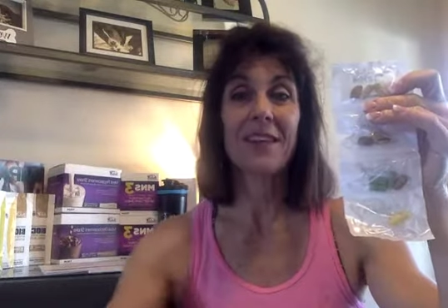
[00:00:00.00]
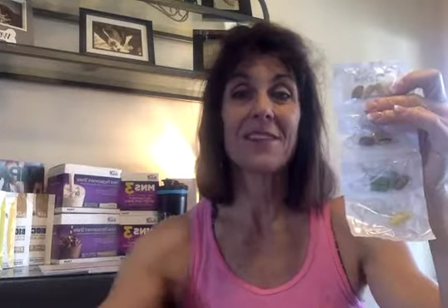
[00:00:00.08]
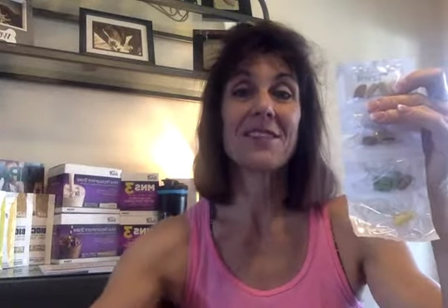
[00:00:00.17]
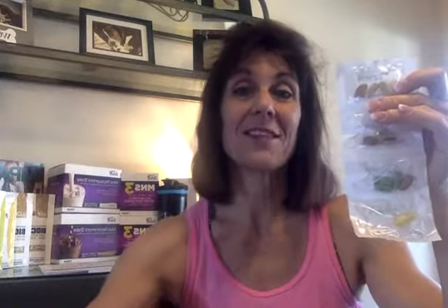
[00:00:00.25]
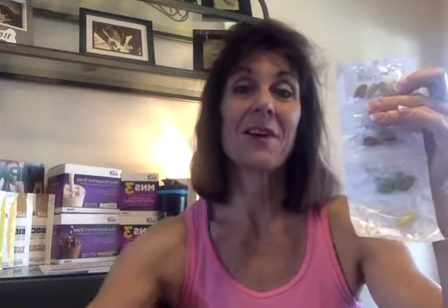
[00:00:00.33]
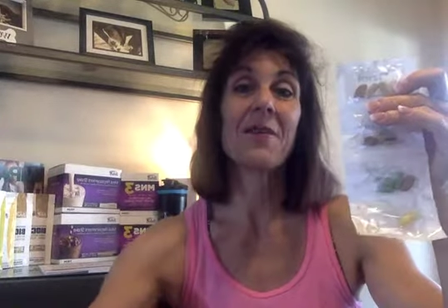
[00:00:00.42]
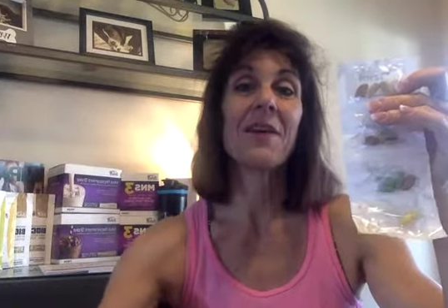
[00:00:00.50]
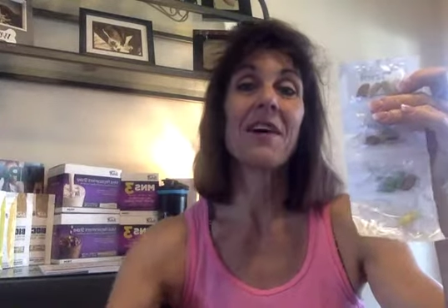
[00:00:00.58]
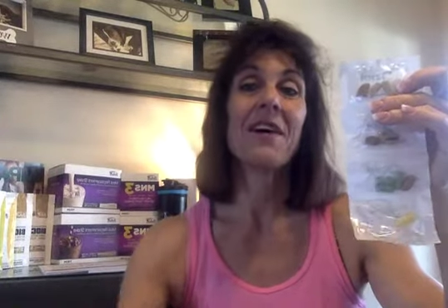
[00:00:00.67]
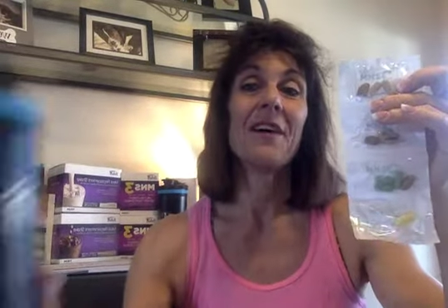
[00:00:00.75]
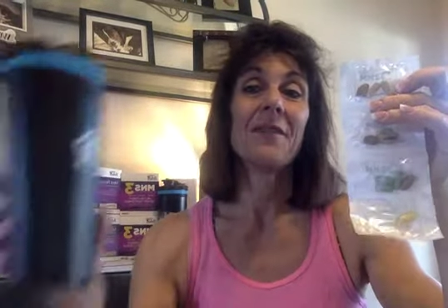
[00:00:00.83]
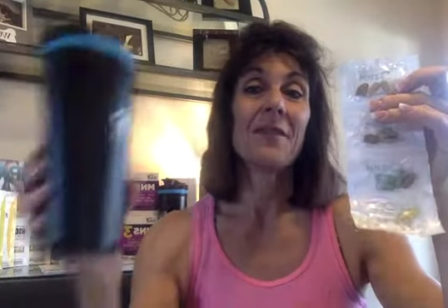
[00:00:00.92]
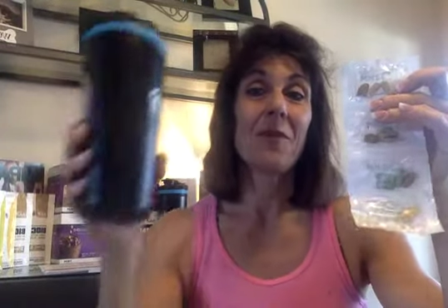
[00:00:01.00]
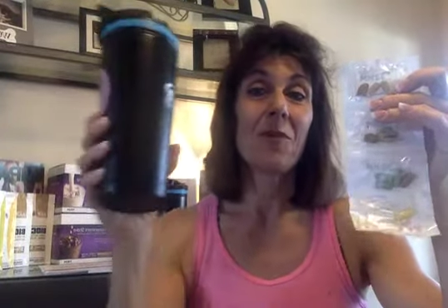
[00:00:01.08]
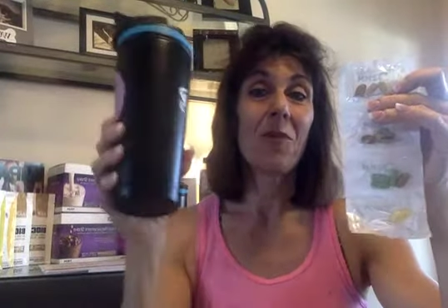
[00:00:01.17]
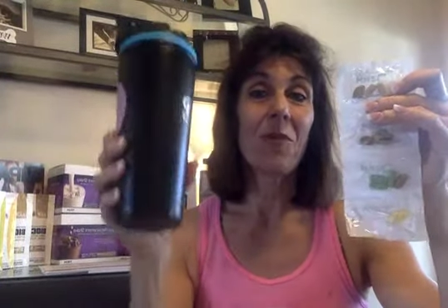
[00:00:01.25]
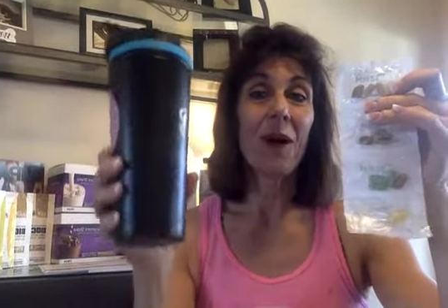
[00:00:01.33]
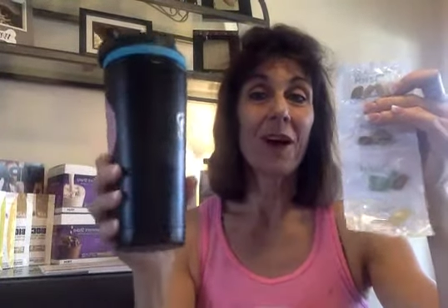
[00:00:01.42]
So
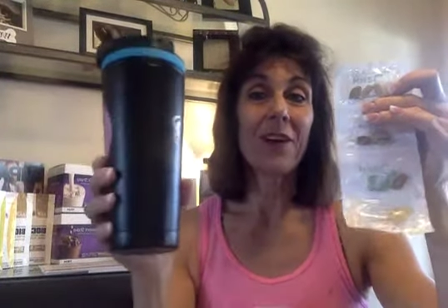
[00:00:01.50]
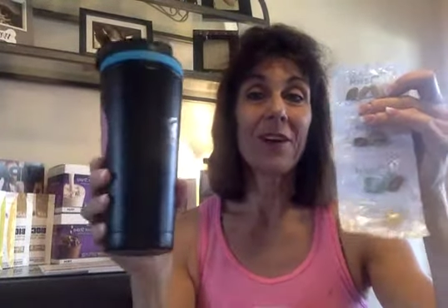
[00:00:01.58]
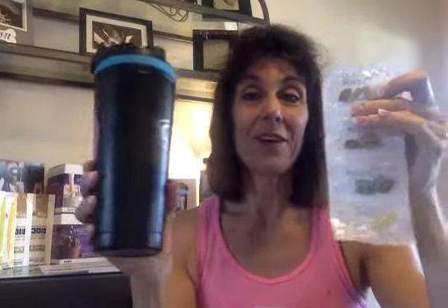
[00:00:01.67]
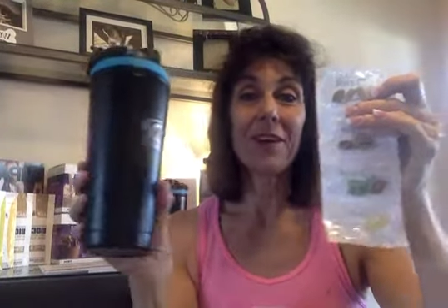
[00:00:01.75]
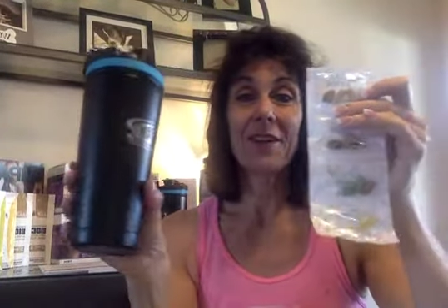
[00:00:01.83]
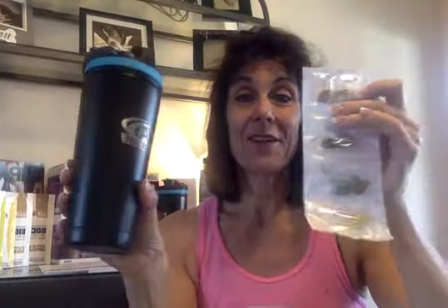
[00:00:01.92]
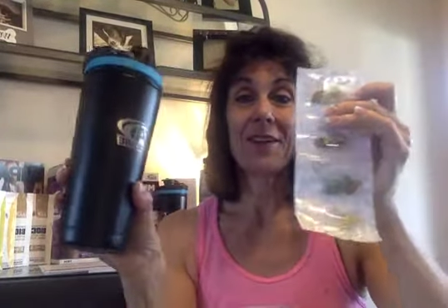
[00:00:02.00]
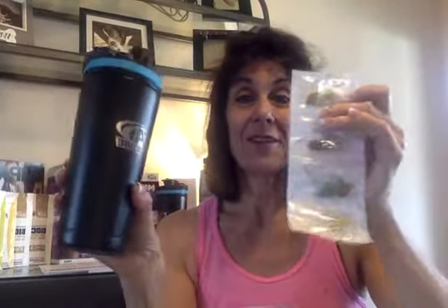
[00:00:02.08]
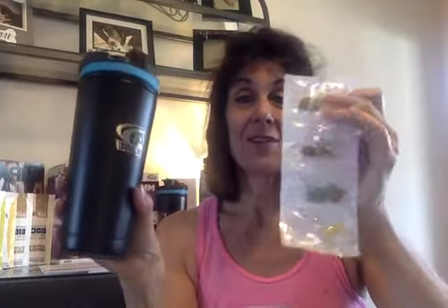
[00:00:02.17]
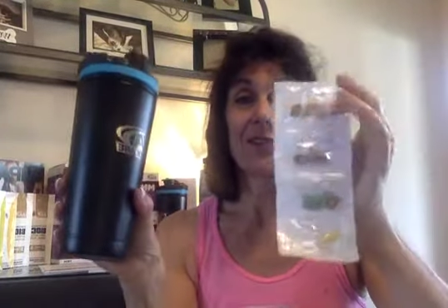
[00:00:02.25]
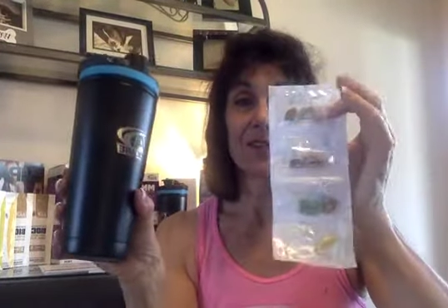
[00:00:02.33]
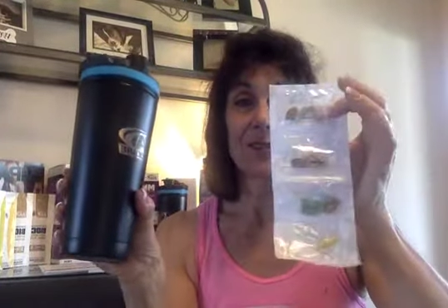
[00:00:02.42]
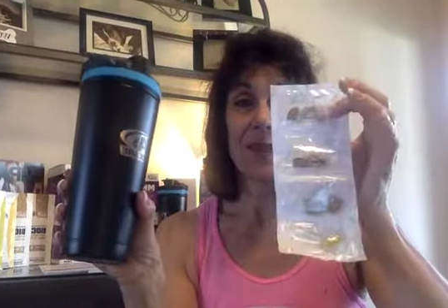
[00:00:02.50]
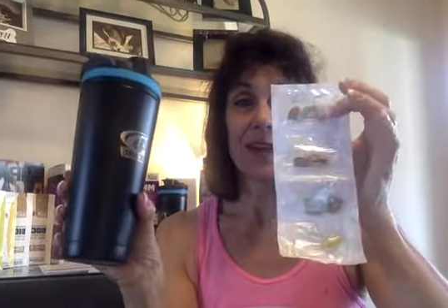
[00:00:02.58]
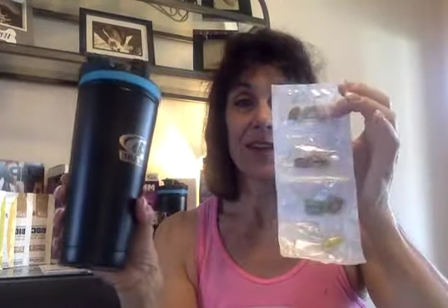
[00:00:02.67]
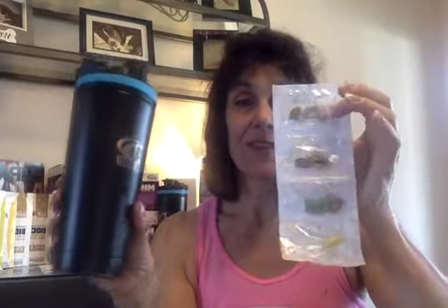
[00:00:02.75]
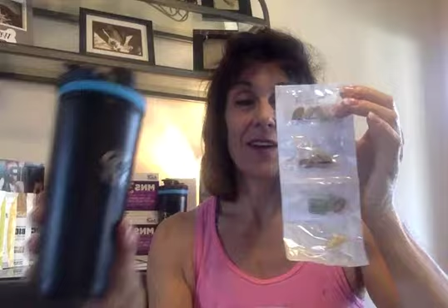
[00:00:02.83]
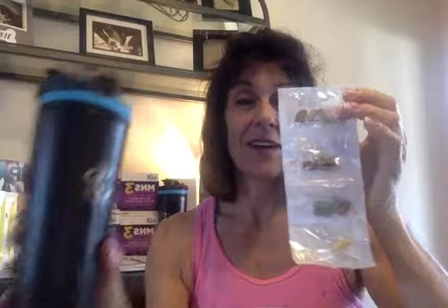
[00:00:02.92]
water, first
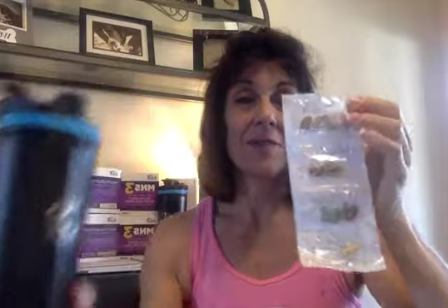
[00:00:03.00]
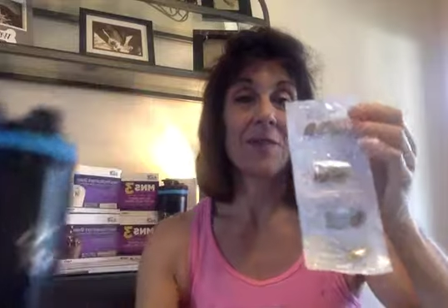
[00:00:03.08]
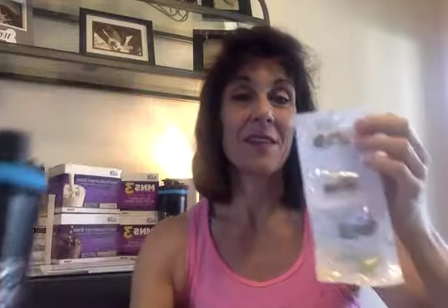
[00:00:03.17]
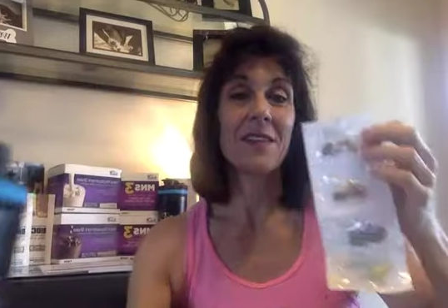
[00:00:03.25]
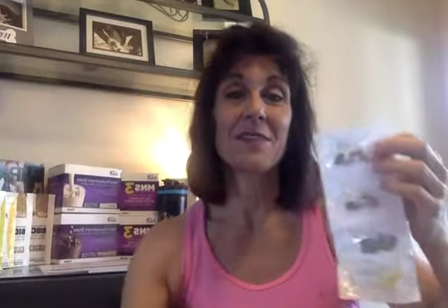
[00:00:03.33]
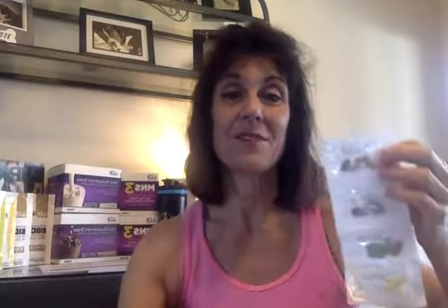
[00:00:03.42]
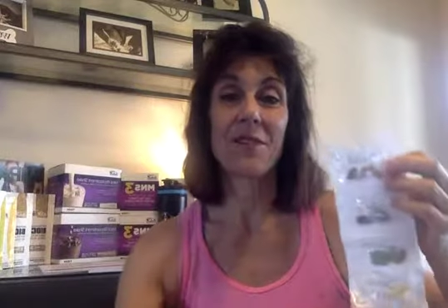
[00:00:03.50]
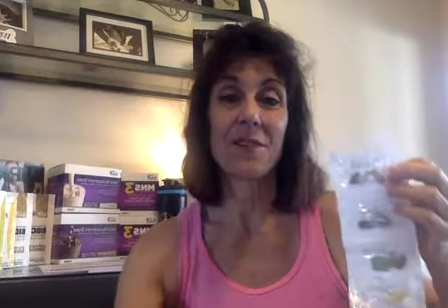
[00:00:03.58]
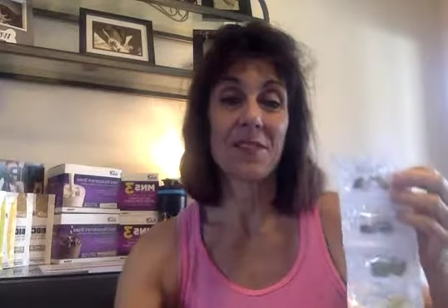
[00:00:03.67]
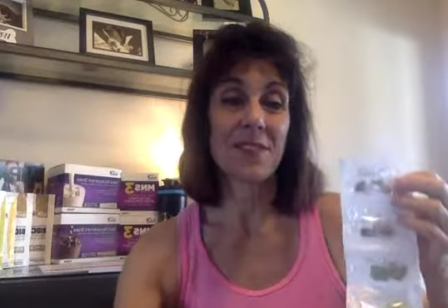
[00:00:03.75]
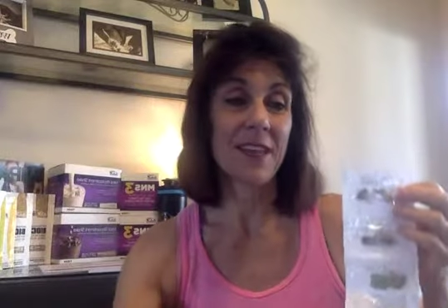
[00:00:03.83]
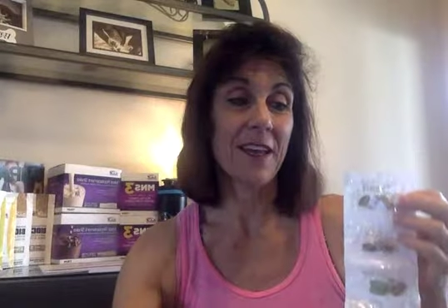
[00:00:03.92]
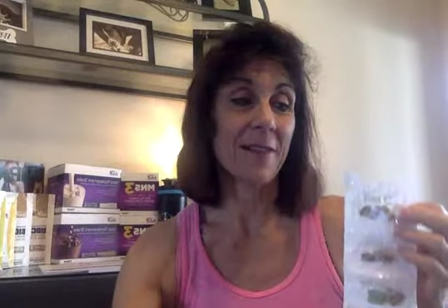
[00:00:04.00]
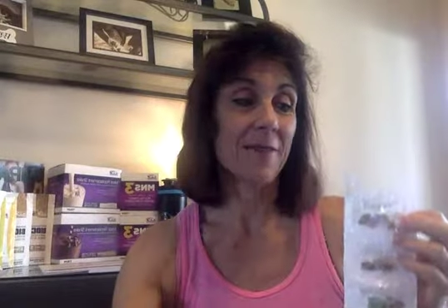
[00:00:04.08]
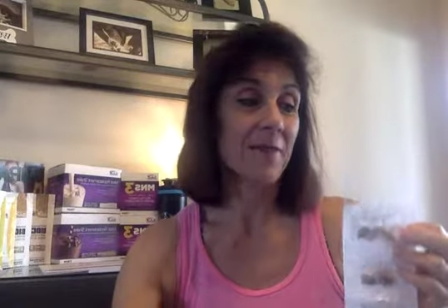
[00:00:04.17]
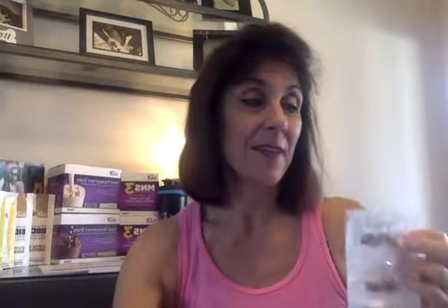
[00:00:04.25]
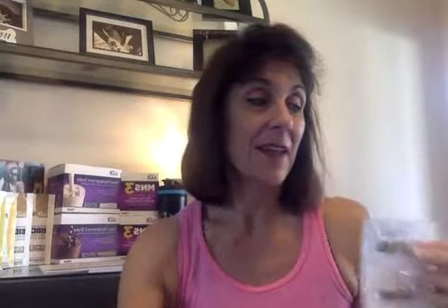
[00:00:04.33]
pack of vitamins, first thing.